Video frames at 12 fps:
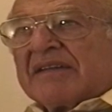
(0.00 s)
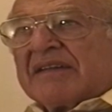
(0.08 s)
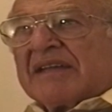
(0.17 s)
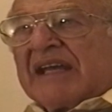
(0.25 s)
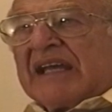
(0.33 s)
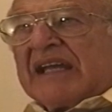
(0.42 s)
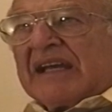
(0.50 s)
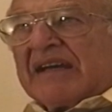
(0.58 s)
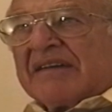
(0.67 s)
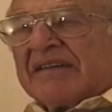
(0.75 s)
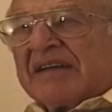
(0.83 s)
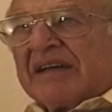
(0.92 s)

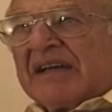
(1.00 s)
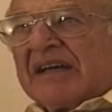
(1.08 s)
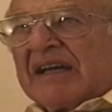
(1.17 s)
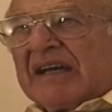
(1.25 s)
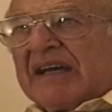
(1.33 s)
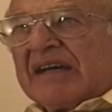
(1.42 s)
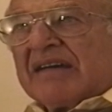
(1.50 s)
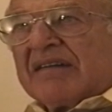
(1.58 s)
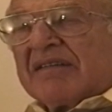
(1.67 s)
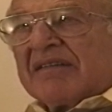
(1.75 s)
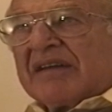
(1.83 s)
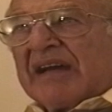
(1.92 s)
they
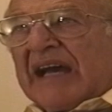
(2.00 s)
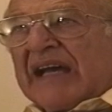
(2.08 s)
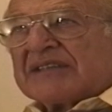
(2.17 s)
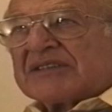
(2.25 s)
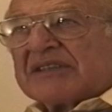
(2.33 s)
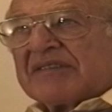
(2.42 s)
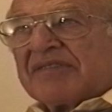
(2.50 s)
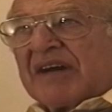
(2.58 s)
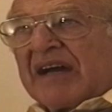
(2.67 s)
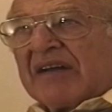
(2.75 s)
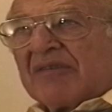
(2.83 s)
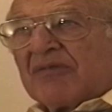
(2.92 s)
asked if
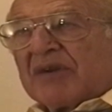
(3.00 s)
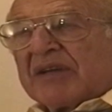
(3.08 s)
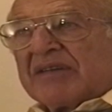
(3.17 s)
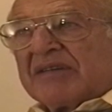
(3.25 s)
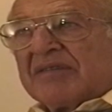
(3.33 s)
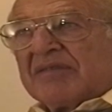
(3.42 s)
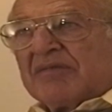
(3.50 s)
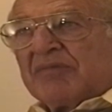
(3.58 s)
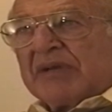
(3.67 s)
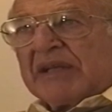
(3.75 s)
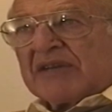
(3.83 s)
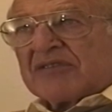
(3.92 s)
I would
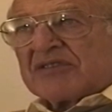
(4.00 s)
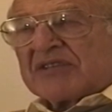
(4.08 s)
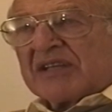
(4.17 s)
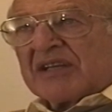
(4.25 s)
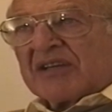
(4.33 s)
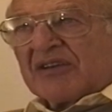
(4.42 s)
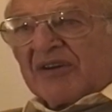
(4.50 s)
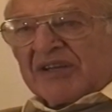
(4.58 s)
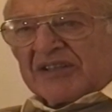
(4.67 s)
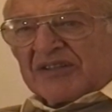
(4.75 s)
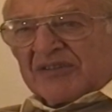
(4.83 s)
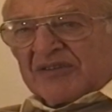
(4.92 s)
be interested in
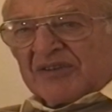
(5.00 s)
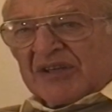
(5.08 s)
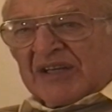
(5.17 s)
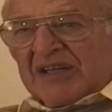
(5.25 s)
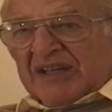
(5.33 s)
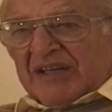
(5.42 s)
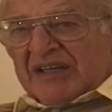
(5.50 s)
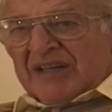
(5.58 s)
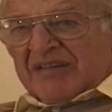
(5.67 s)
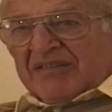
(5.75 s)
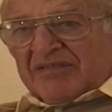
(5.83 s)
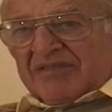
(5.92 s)
going to
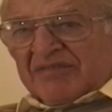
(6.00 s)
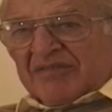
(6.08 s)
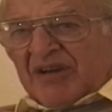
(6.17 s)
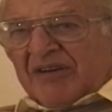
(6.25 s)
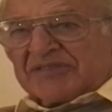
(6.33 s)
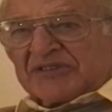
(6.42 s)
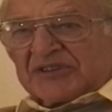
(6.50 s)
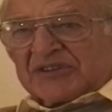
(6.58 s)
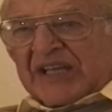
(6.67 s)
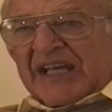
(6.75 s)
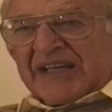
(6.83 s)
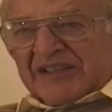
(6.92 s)
officers
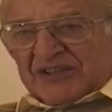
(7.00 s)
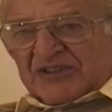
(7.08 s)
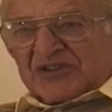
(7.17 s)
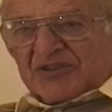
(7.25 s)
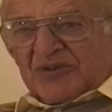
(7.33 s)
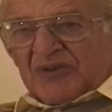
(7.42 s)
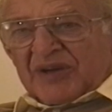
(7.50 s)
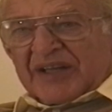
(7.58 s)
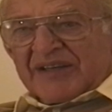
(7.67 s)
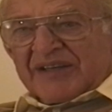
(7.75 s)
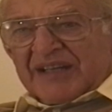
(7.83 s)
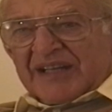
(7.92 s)
candidate school
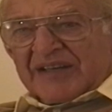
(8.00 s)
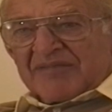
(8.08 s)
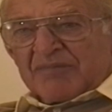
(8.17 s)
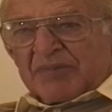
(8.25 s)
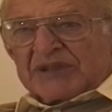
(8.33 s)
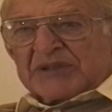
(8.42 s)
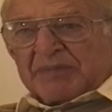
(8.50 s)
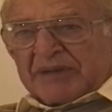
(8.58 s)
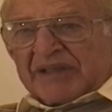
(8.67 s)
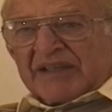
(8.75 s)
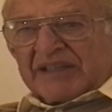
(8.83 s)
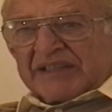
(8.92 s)
in
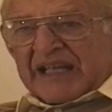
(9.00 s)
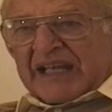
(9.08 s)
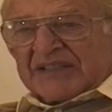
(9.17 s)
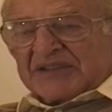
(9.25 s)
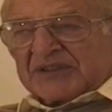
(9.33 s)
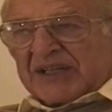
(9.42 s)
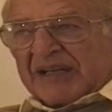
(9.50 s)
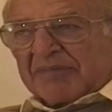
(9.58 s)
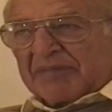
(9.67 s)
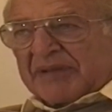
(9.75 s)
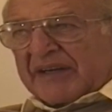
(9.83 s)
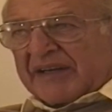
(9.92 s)
Brisbane that they had set
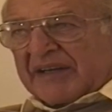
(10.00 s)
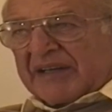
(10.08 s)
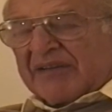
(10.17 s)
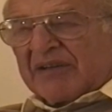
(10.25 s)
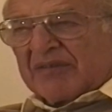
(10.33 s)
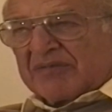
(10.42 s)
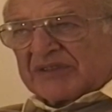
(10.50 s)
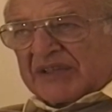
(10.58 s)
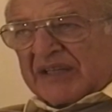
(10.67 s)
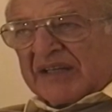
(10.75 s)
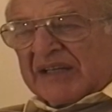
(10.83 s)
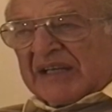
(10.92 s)
up there, and it was
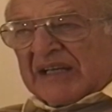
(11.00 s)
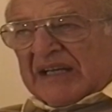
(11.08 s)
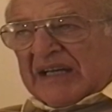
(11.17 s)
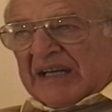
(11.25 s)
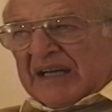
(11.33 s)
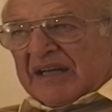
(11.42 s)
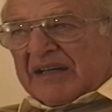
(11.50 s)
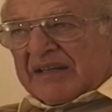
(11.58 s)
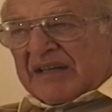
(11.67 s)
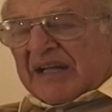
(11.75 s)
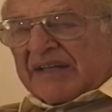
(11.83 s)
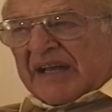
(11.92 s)
a
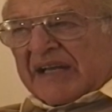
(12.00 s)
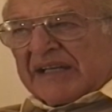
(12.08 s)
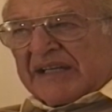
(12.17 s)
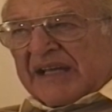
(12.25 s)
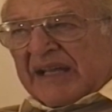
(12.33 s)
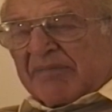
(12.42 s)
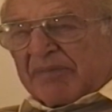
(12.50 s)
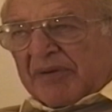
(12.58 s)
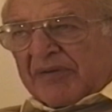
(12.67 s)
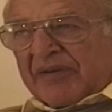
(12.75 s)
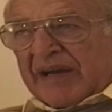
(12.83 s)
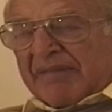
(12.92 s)
90-day
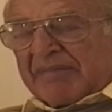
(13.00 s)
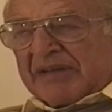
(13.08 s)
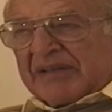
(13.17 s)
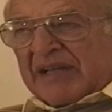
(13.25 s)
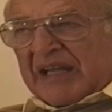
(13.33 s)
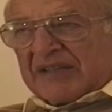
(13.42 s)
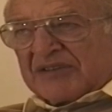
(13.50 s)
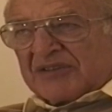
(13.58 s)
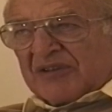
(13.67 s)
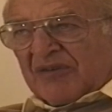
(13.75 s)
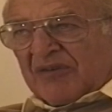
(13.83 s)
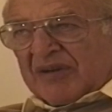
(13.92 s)
program, and
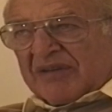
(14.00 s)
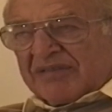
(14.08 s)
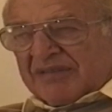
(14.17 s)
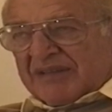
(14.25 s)
so